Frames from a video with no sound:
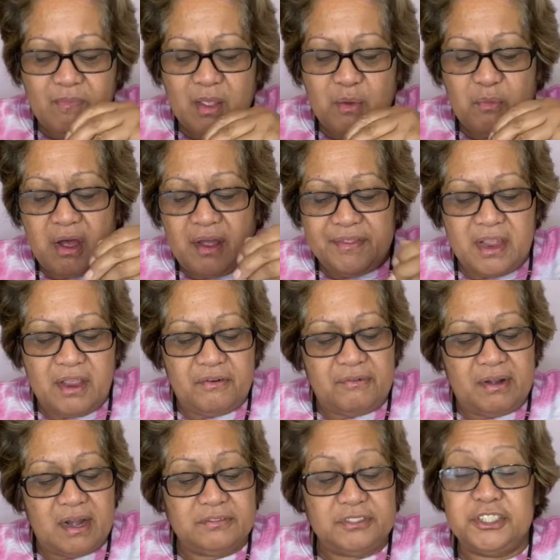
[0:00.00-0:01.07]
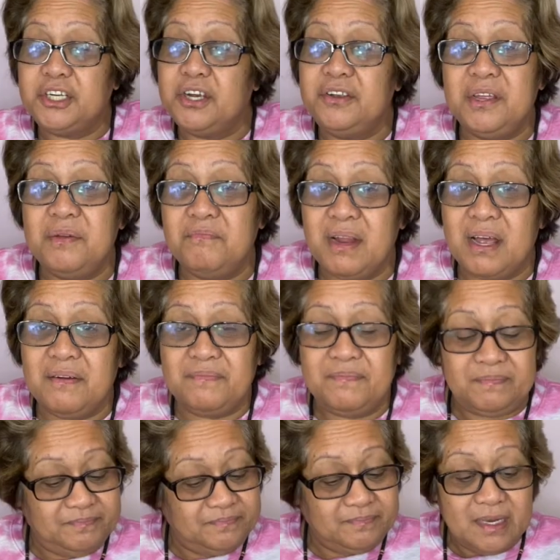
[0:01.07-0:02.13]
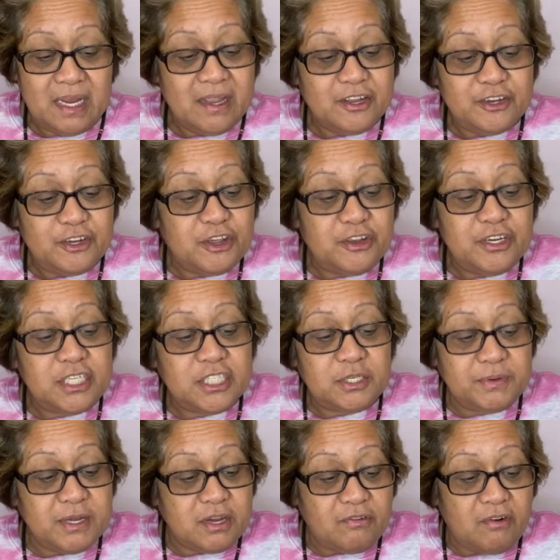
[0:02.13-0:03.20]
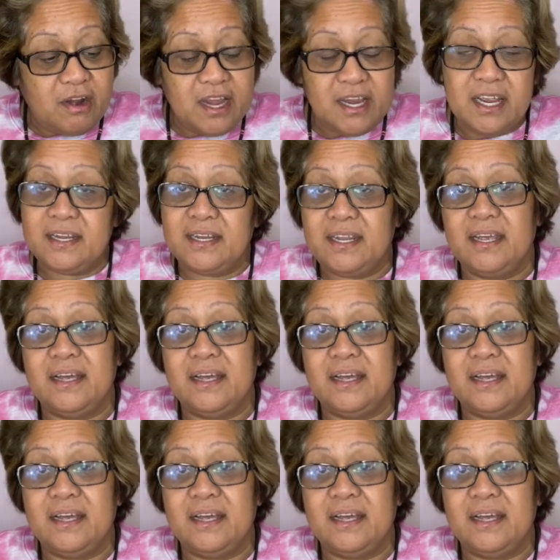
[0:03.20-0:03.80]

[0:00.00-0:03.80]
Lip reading: While they're around, show them love. No need to be crying at